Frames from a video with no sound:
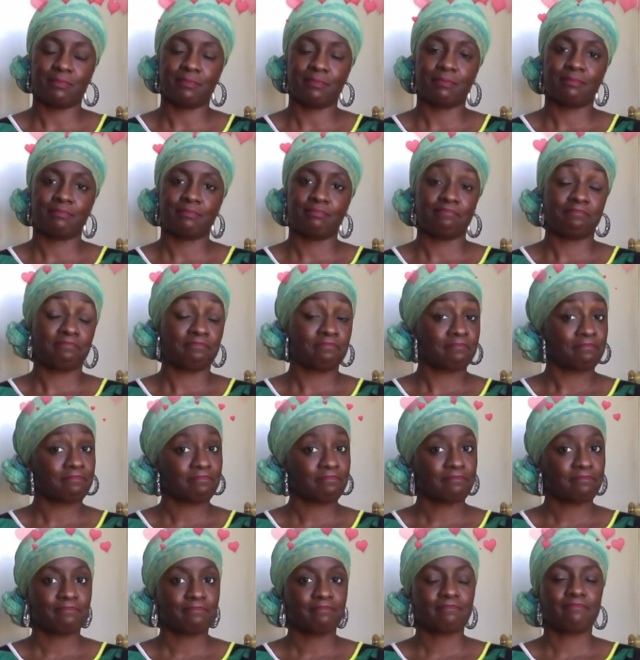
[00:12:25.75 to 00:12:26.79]

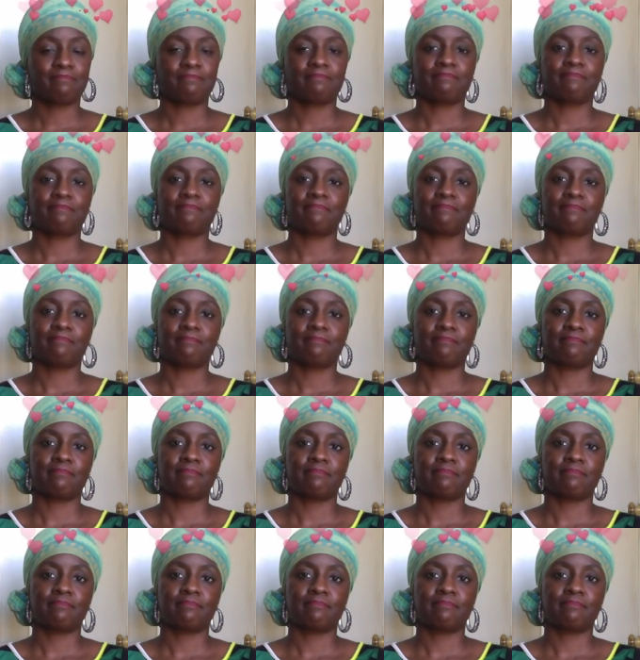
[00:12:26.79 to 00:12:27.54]
Nothing is said.